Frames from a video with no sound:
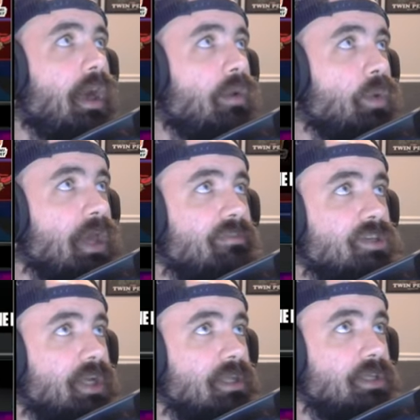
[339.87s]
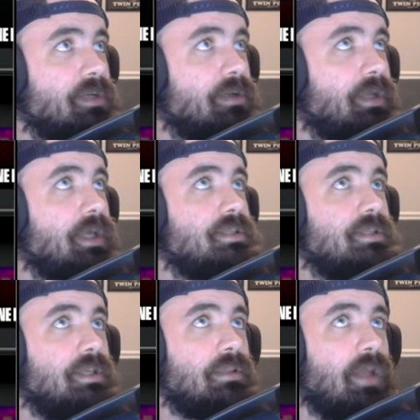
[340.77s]
And we have a chance here against
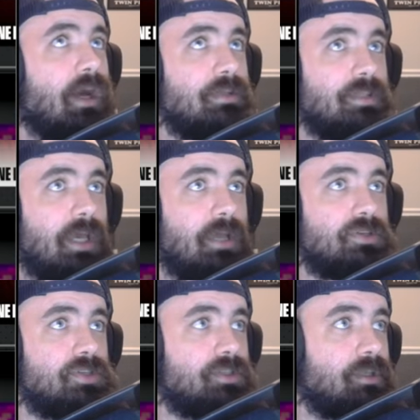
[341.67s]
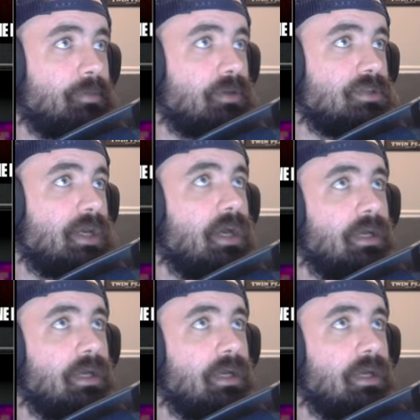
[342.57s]
the Los Angeles Clippers.